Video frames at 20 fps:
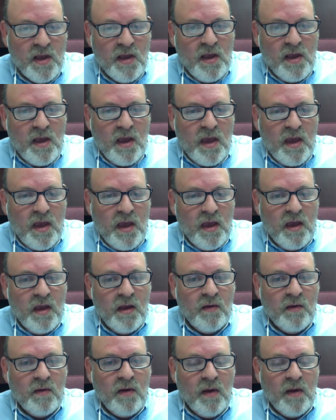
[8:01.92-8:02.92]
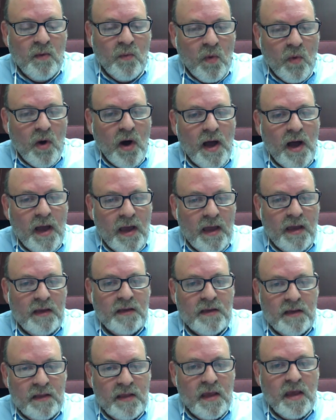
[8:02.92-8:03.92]
and why
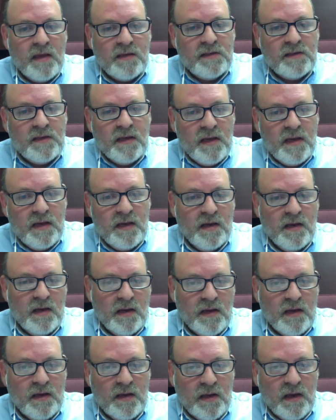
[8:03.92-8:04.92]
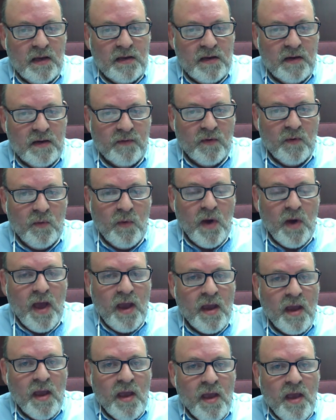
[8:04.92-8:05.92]
did they see it a different
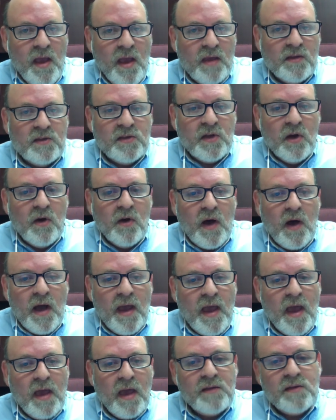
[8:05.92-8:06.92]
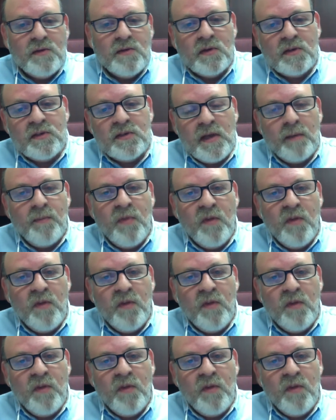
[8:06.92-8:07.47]
way. And so I had to accept the